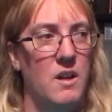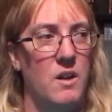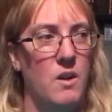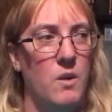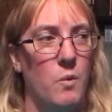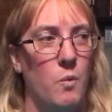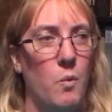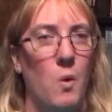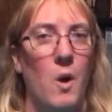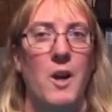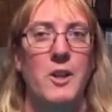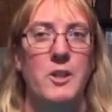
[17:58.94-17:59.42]

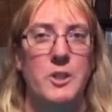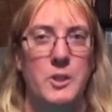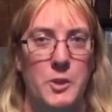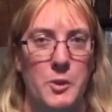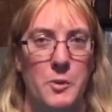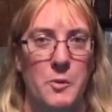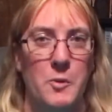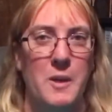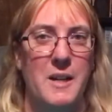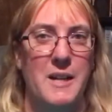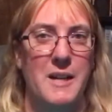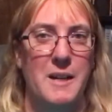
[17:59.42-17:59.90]
want to
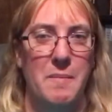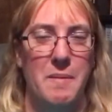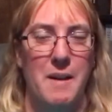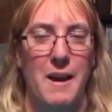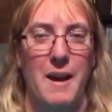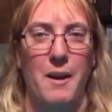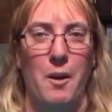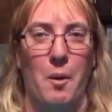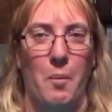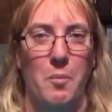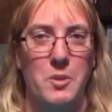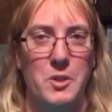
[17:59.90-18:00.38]
read
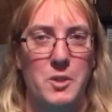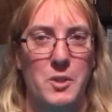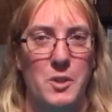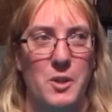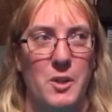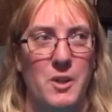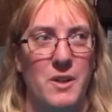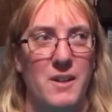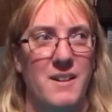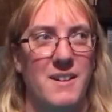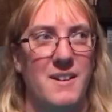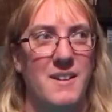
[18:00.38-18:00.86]
about
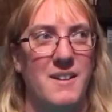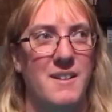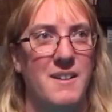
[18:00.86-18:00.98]
absurd